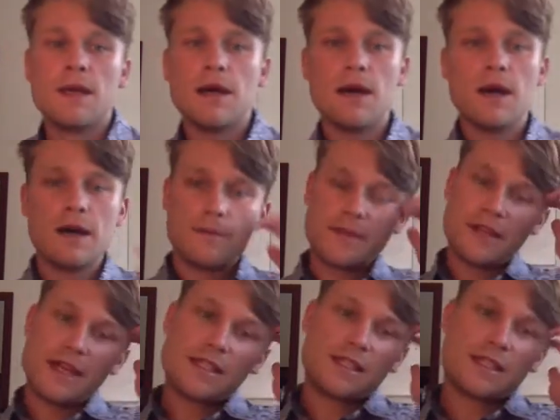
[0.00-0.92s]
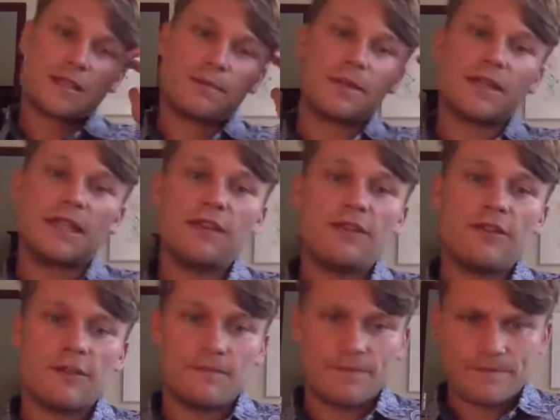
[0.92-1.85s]
The next is belief.
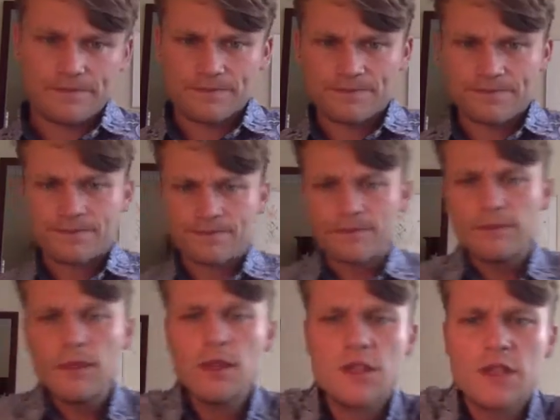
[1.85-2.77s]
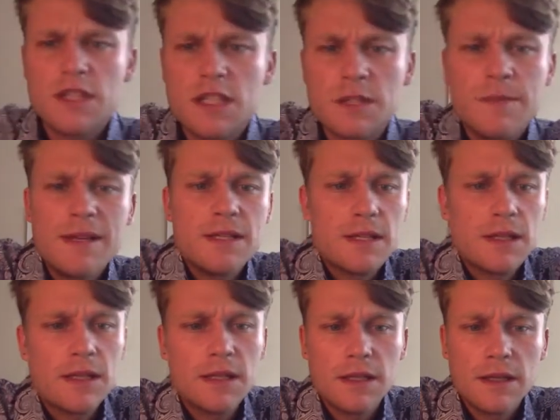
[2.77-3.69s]
So this is
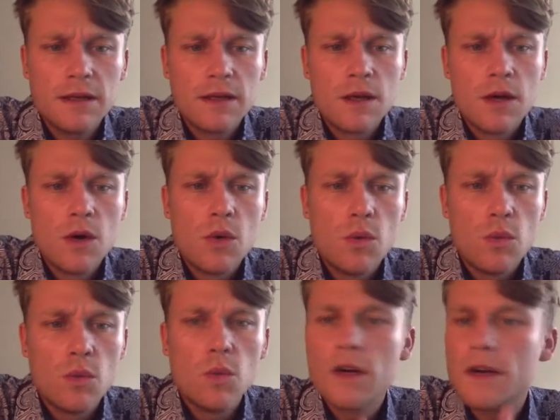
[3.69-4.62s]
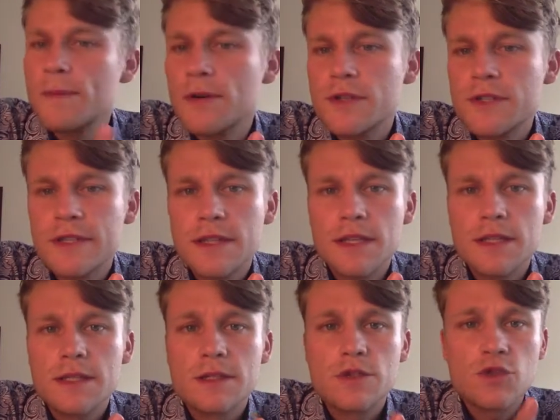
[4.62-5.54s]
basically what a person
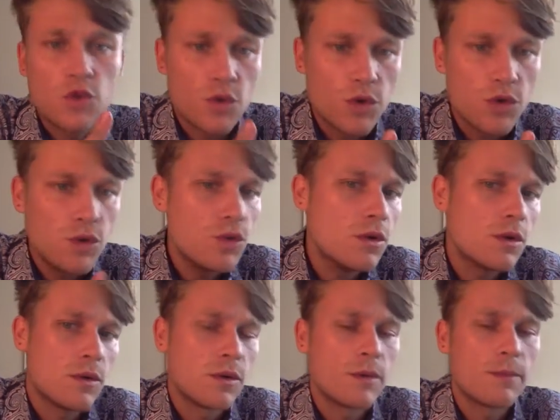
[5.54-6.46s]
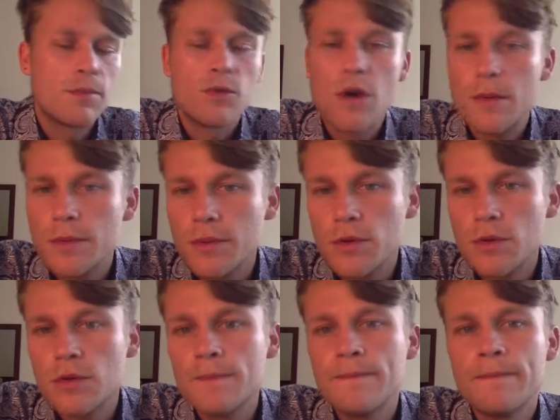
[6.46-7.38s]
thinks is true or
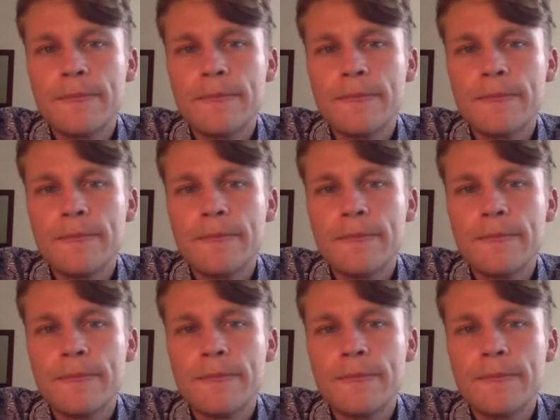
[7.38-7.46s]
probable.